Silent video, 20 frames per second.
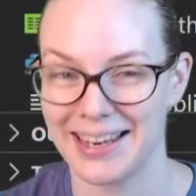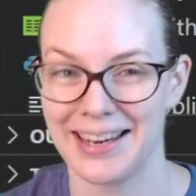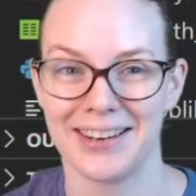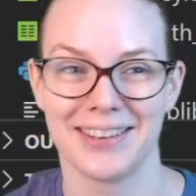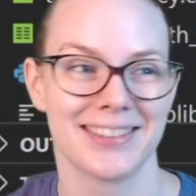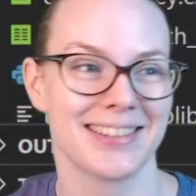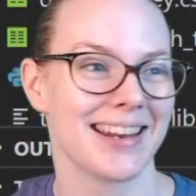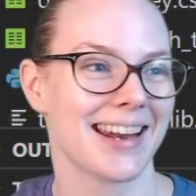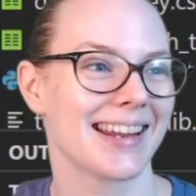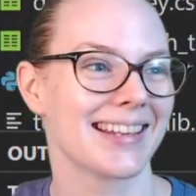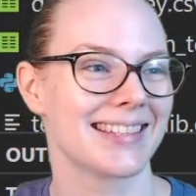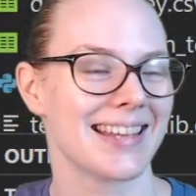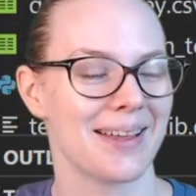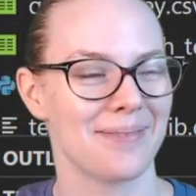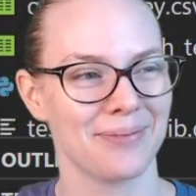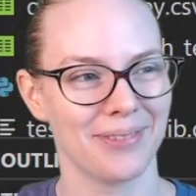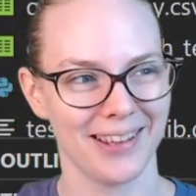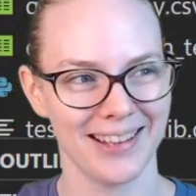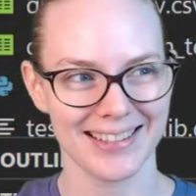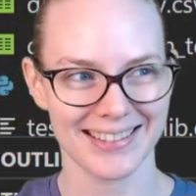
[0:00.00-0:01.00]
here's the data
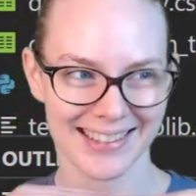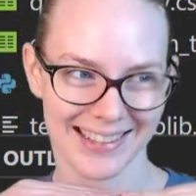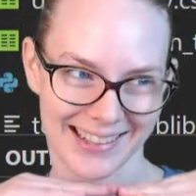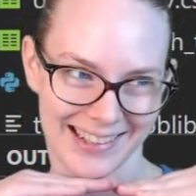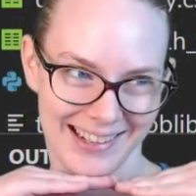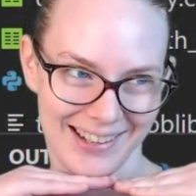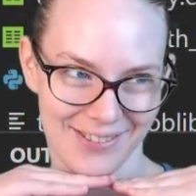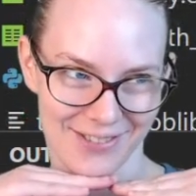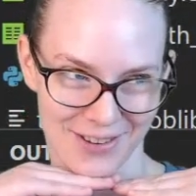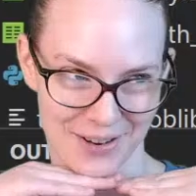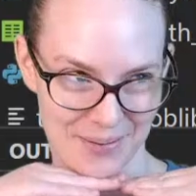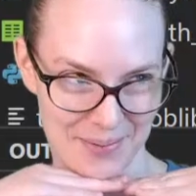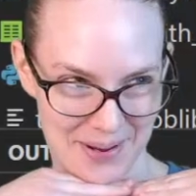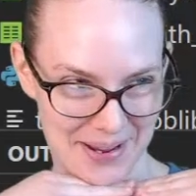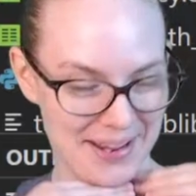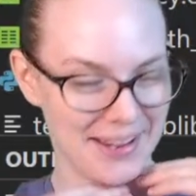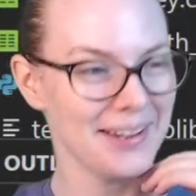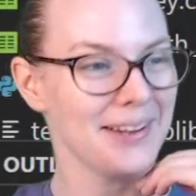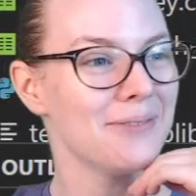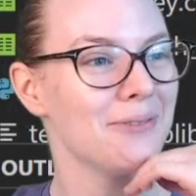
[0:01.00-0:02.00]
set, please clean for
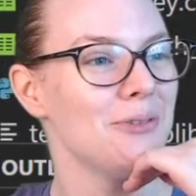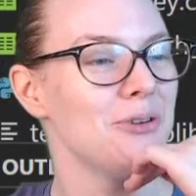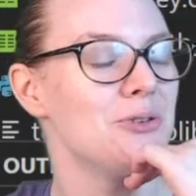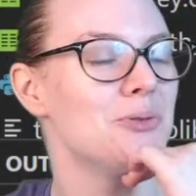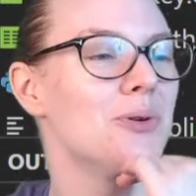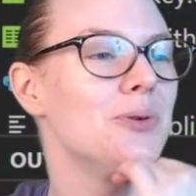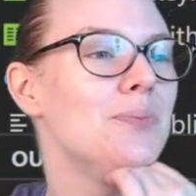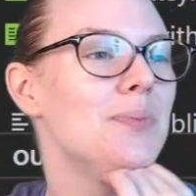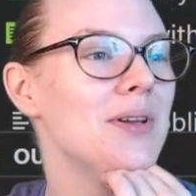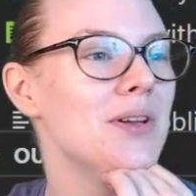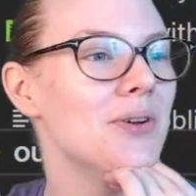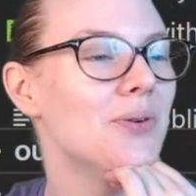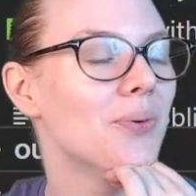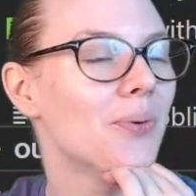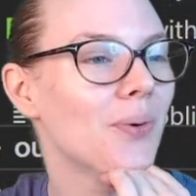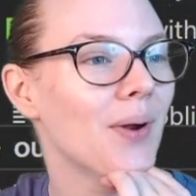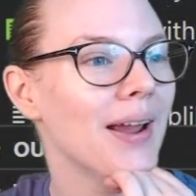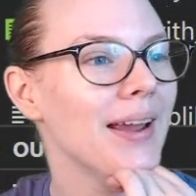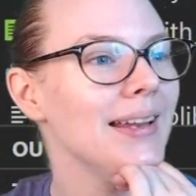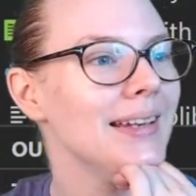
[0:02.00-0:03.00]
me, which would be
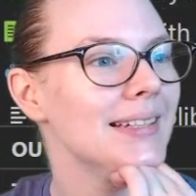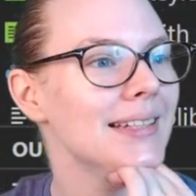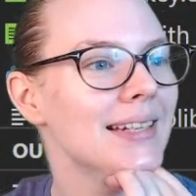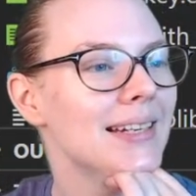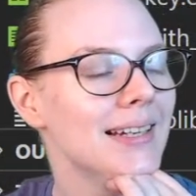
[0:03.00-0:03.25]
great.